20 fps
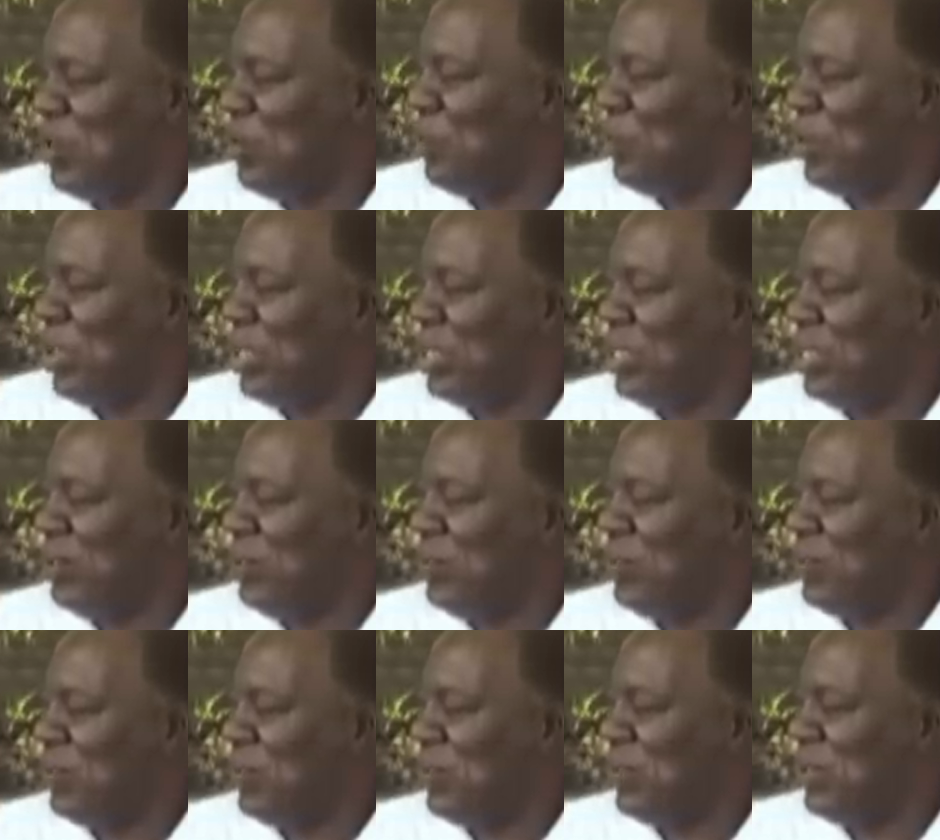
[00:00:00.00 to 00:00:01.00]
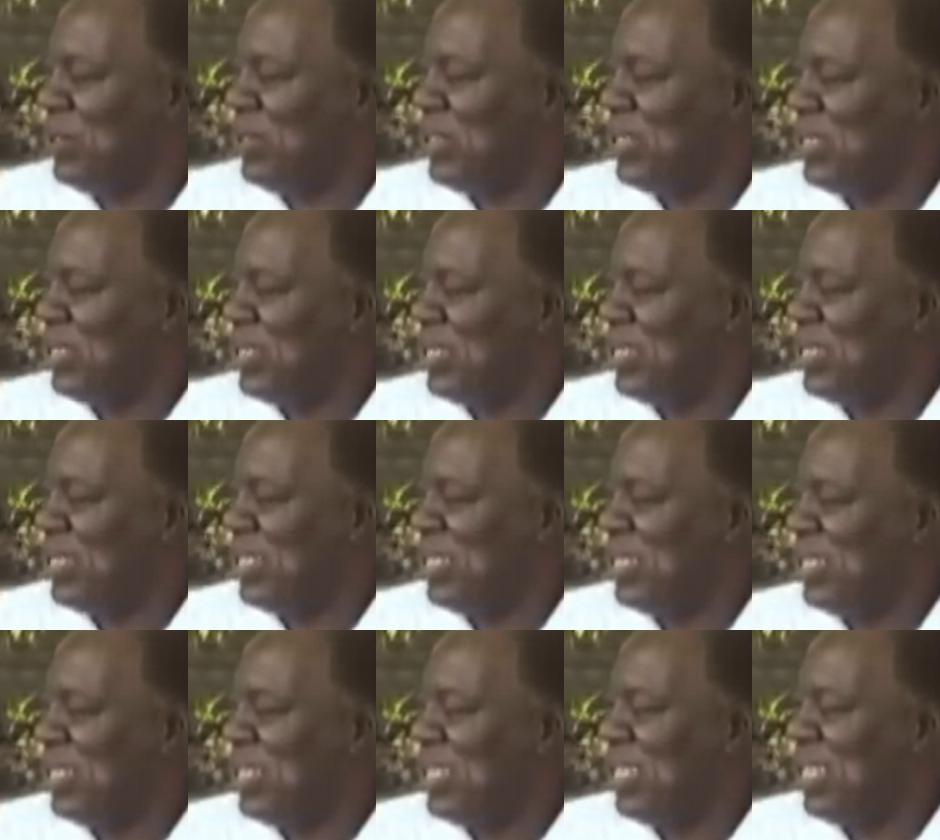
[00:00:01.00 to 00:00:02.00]
innovative,
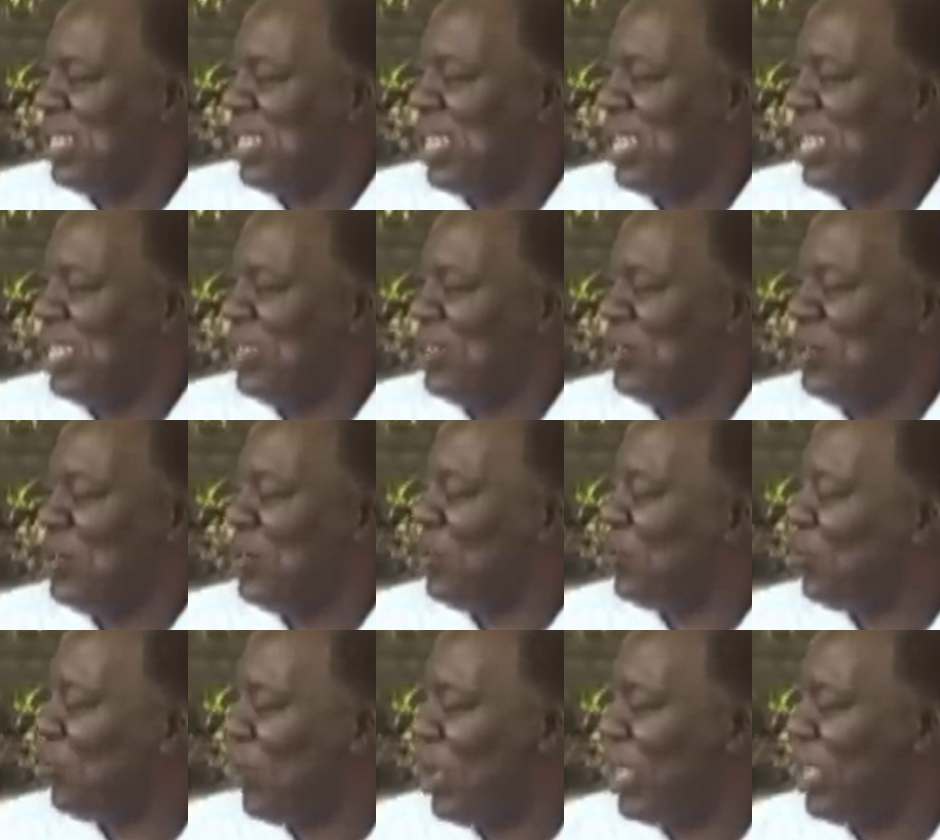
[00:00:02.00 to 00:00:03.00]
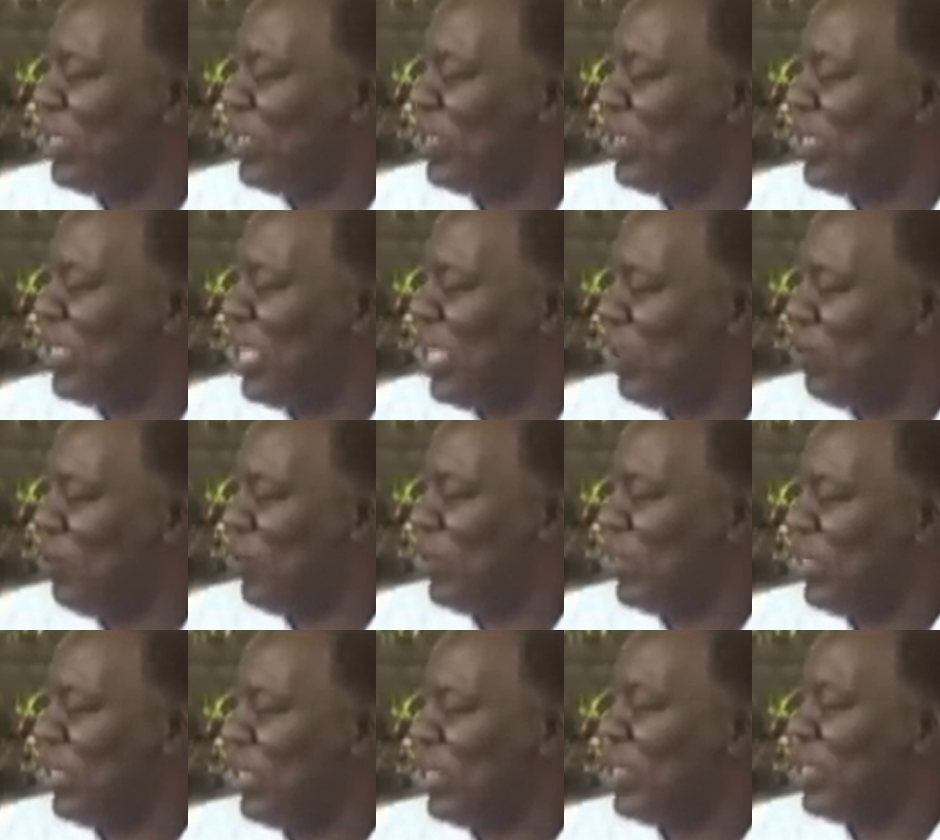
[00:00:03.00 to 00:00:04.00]
and she tries
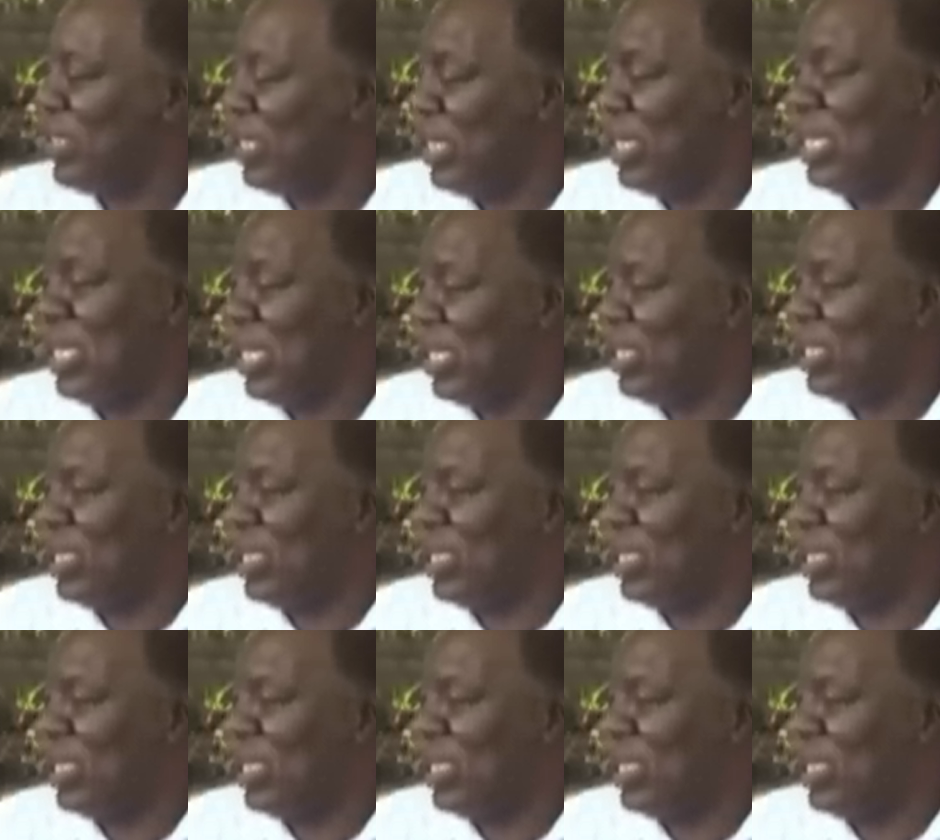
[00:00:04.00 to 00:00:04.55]
everything. She